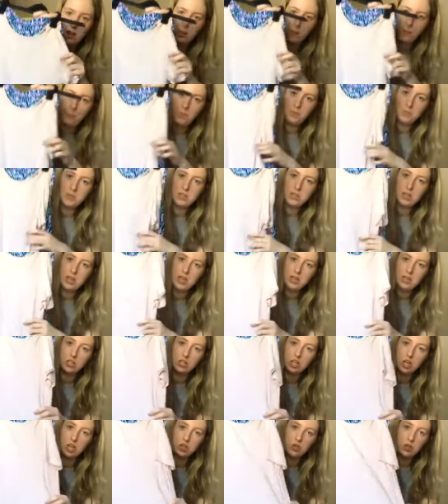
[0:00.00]
a
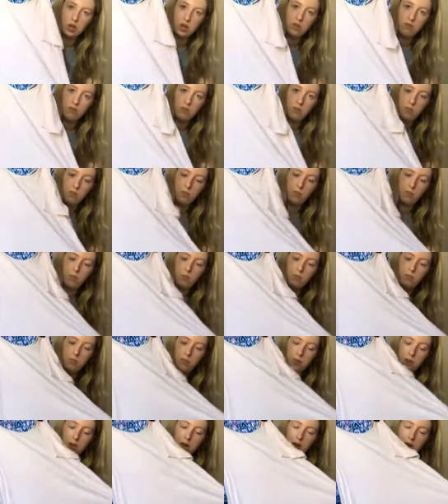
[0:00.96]
t-shirt dress from
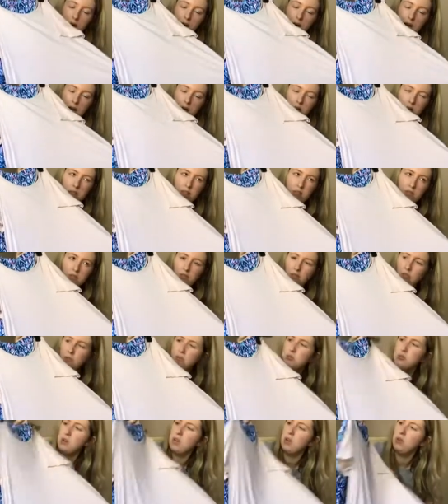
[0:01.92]
uh is it Forever
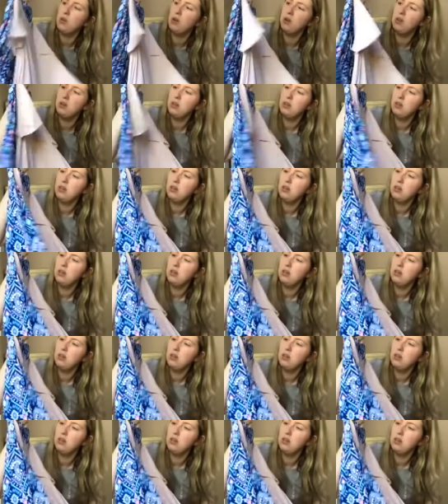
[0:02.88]
twenty-one?